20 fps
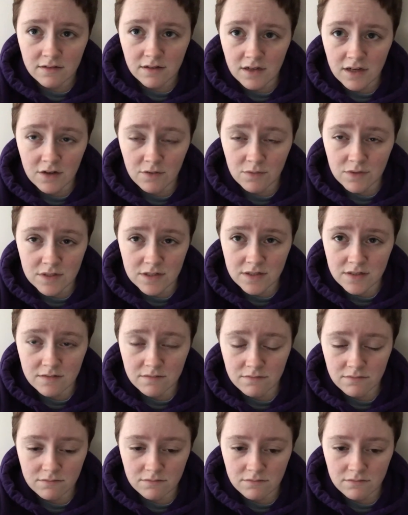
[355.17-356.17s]
It was
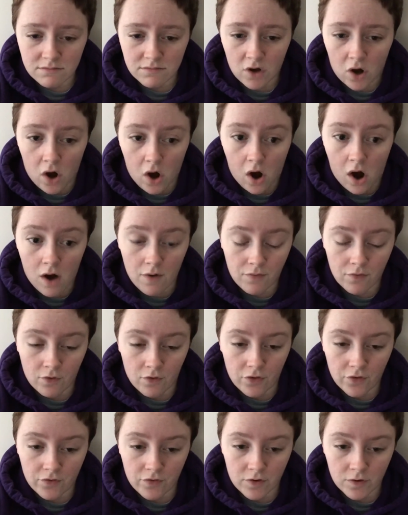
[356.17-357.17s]
awful.
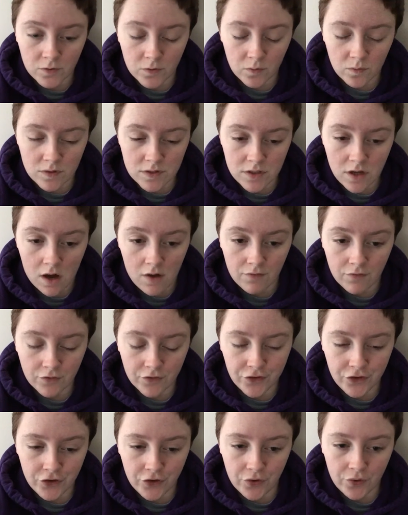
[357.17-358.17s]
The first one was awful
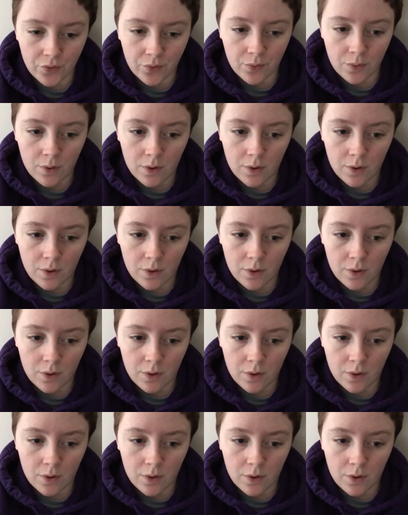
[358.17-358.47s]
too.